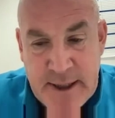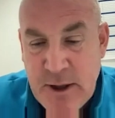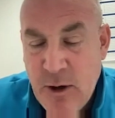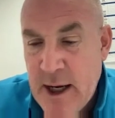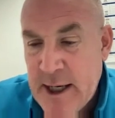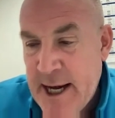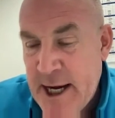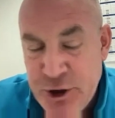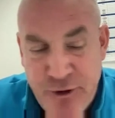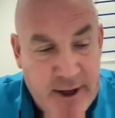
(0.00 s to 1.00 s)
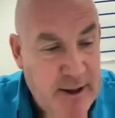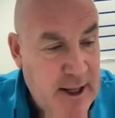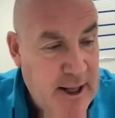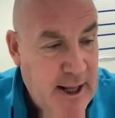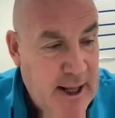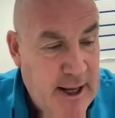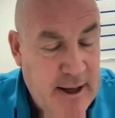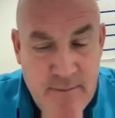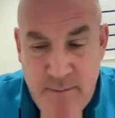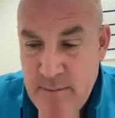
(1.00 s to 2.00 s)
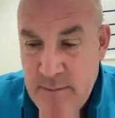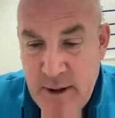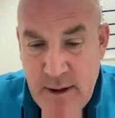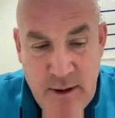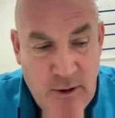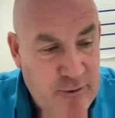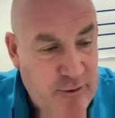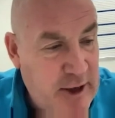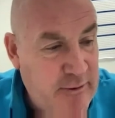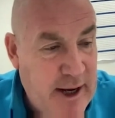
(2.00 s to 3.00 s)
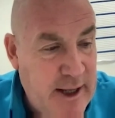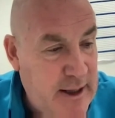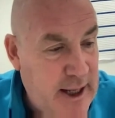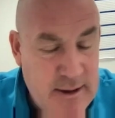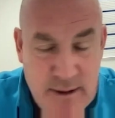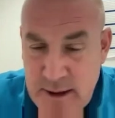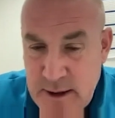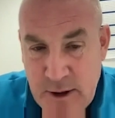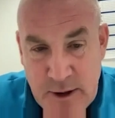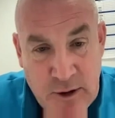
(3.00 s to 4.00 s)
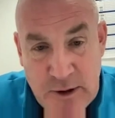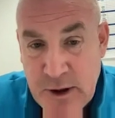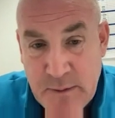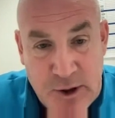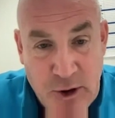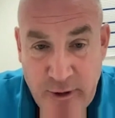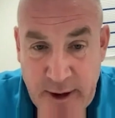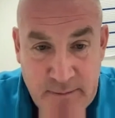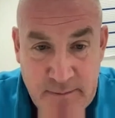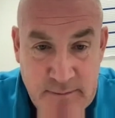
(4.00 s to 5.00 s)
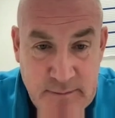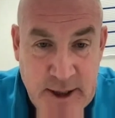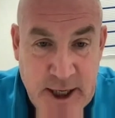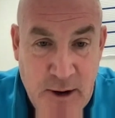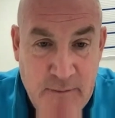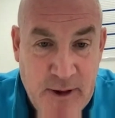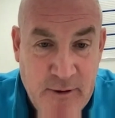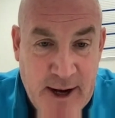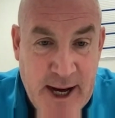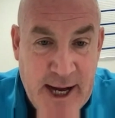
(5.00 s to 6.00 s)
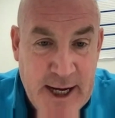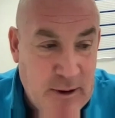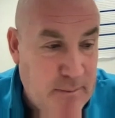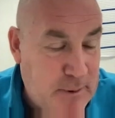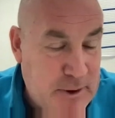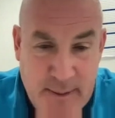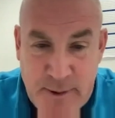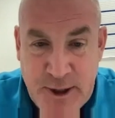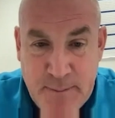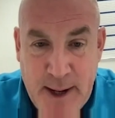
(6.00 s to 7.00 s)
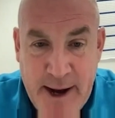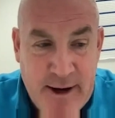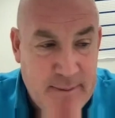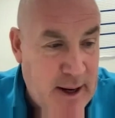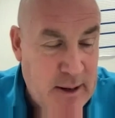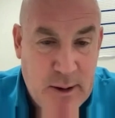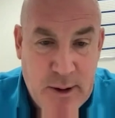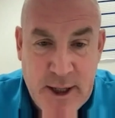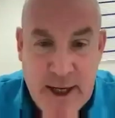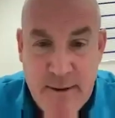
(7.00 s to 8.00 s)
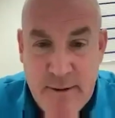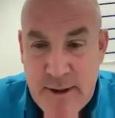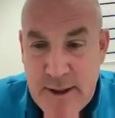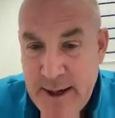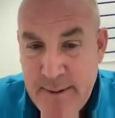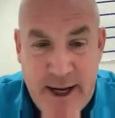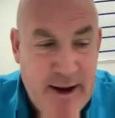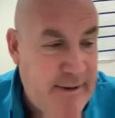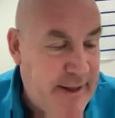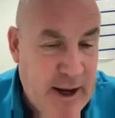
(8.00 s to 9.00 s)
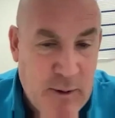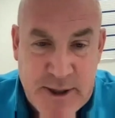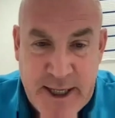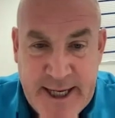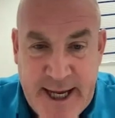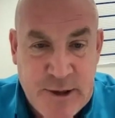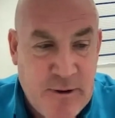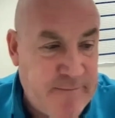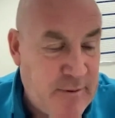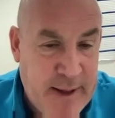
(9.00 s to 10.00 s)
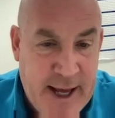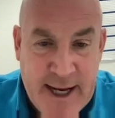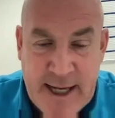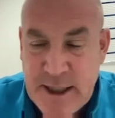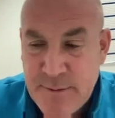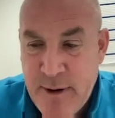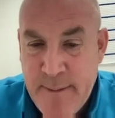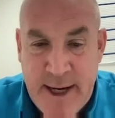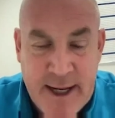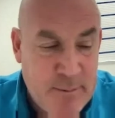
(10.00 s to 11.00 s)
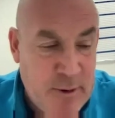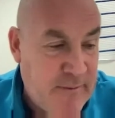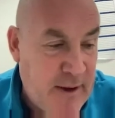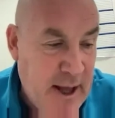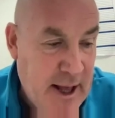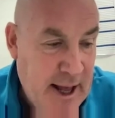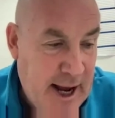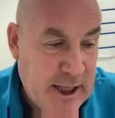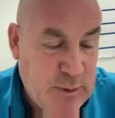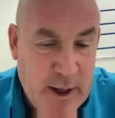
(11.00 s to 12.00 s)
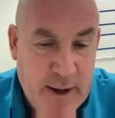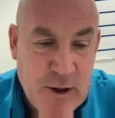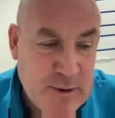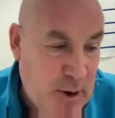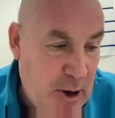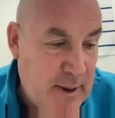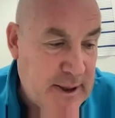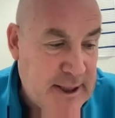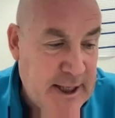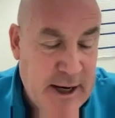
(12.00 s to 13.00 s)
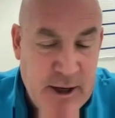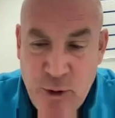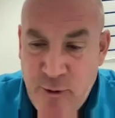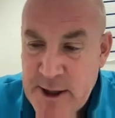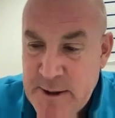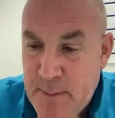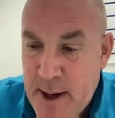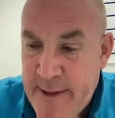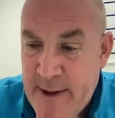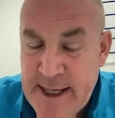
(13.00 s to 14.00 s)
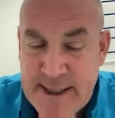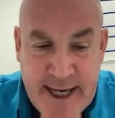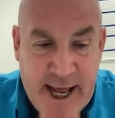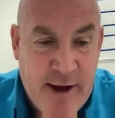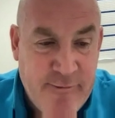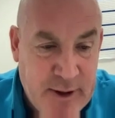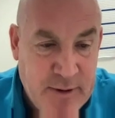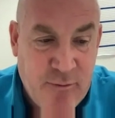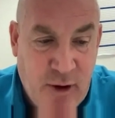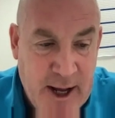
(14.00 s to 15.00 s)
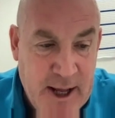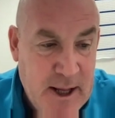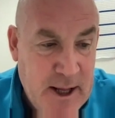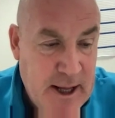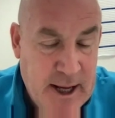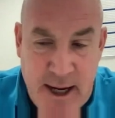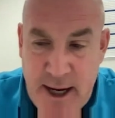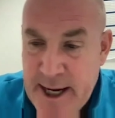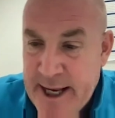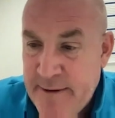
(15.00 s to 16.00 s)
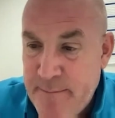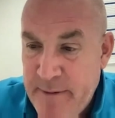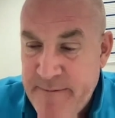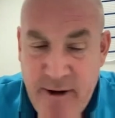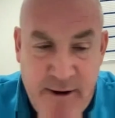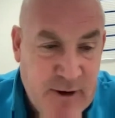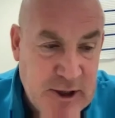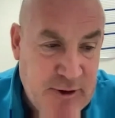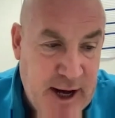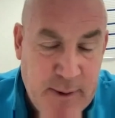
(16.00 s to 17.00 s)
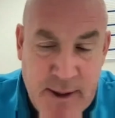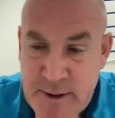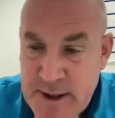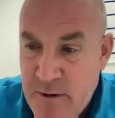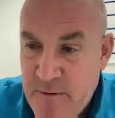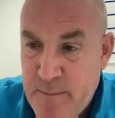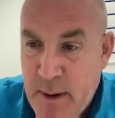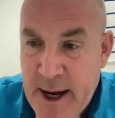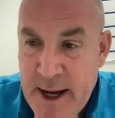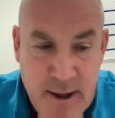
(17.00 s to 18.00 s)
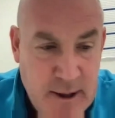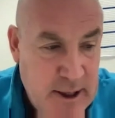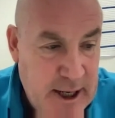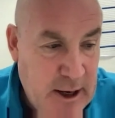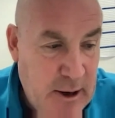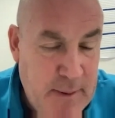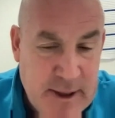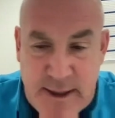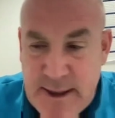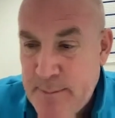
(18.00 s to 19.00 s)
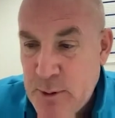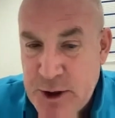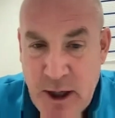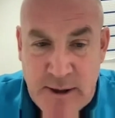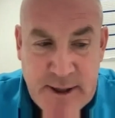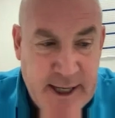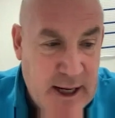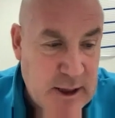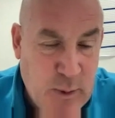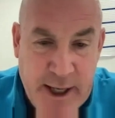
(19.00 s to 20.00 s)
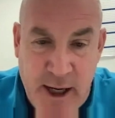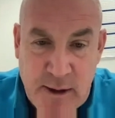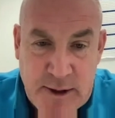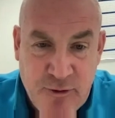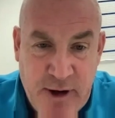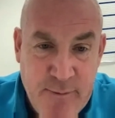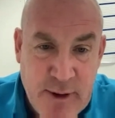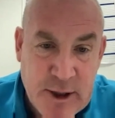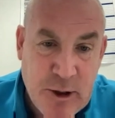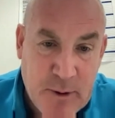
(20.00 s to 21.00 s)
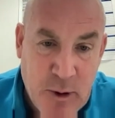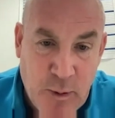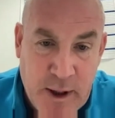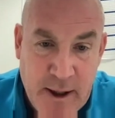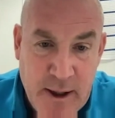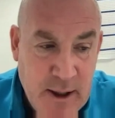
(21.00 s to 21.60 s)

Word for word: Scott had an injury. Um, Andre Gray then could not stop scoring, you know, from that run. And he got Championship Player of the Month and he team of the year and everything else. And he kicked on from there, gets his Premier League move. And it's one of those moments. And, and Andre's a player that needs to get that rhythm right. Uh, and he can be very frustrated with himself by, you know, miss a simple chance and hit a 20 yard scream in the top corner.